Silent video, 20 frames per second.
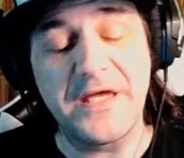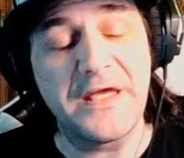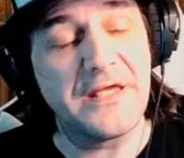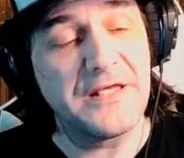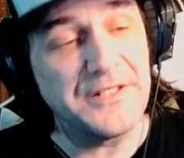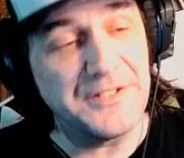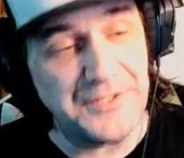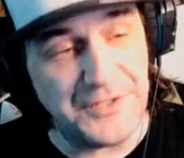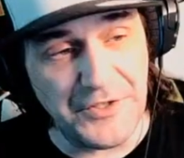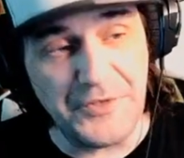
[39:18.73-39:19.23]

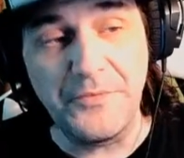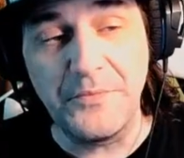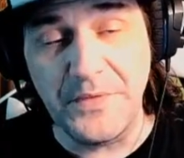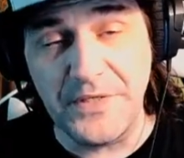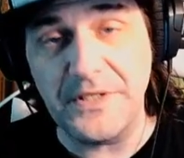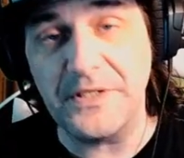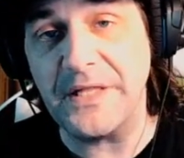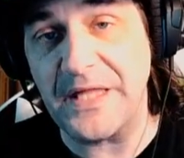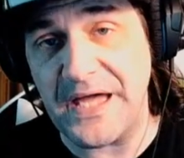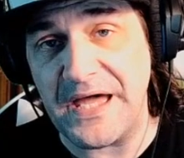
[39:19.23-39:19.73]
you
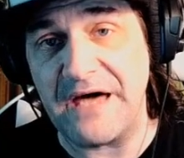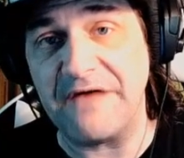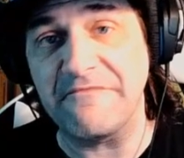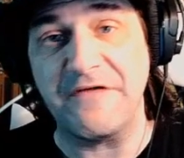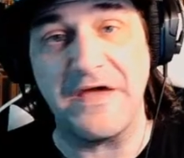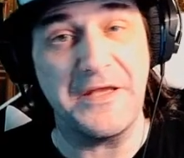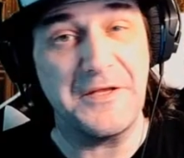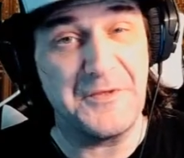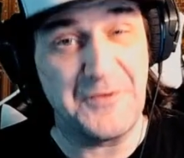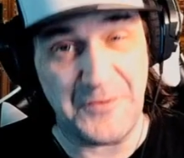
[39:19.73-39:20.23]
will have
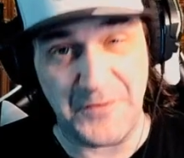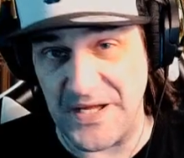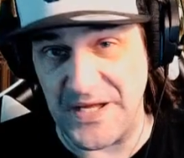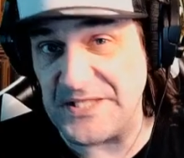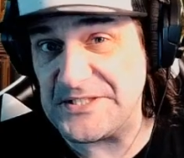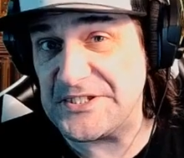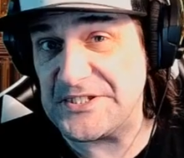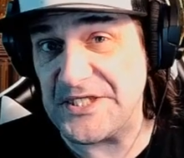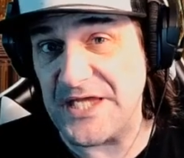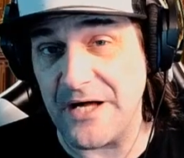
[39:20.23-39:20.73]
a great
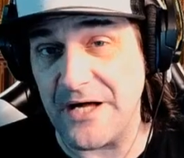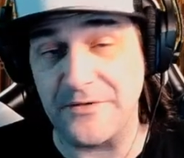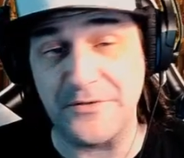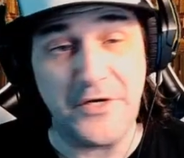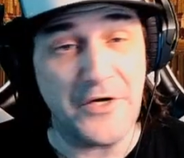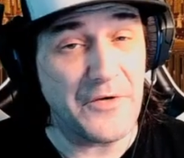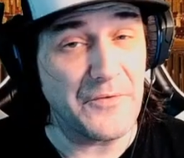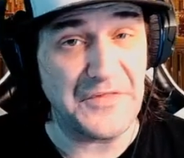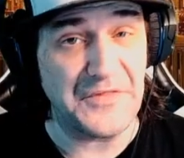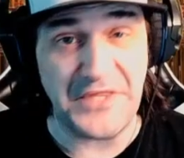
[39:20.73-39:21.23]
sound
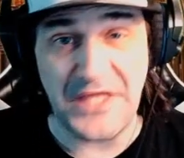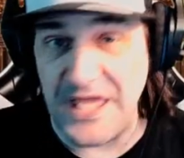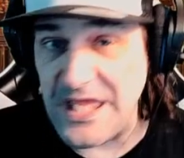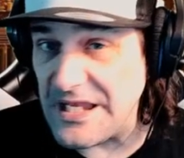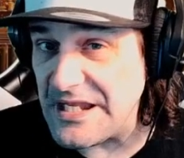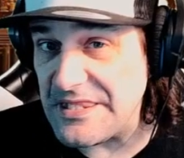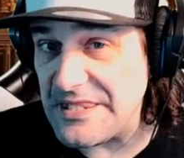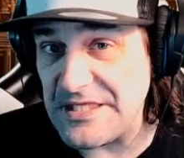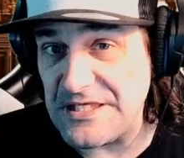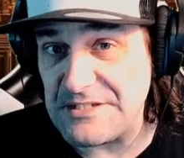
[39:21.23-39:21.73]
with any
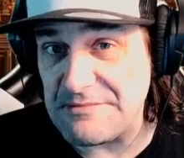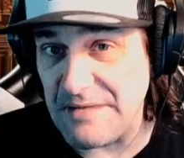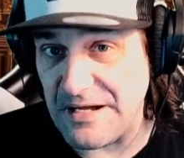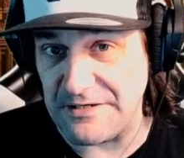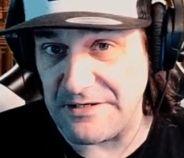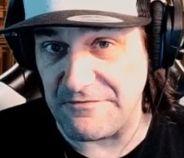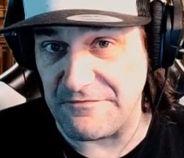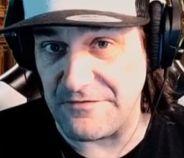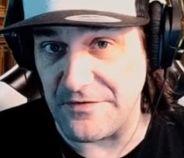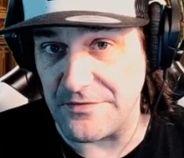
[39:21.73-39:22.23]
of these
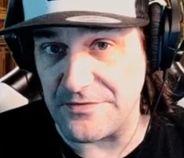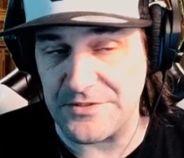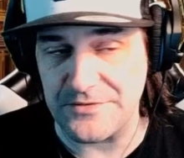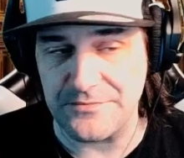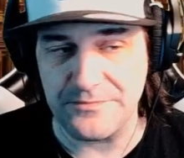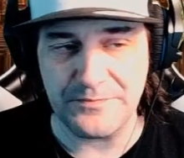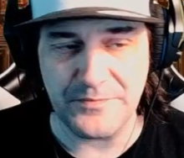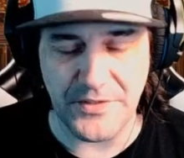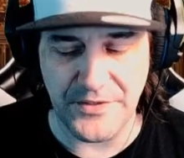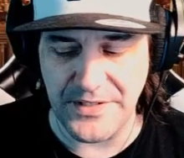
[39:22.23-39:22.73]
microphones,
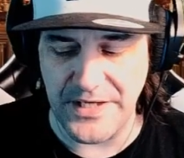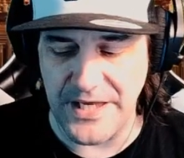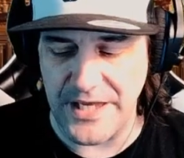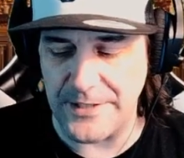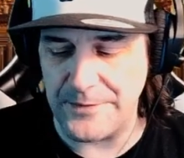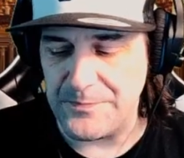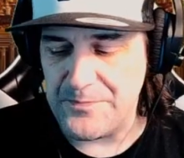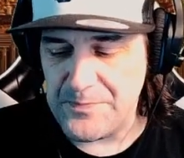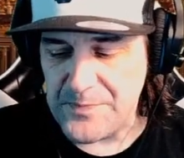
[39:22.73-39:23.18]
okay?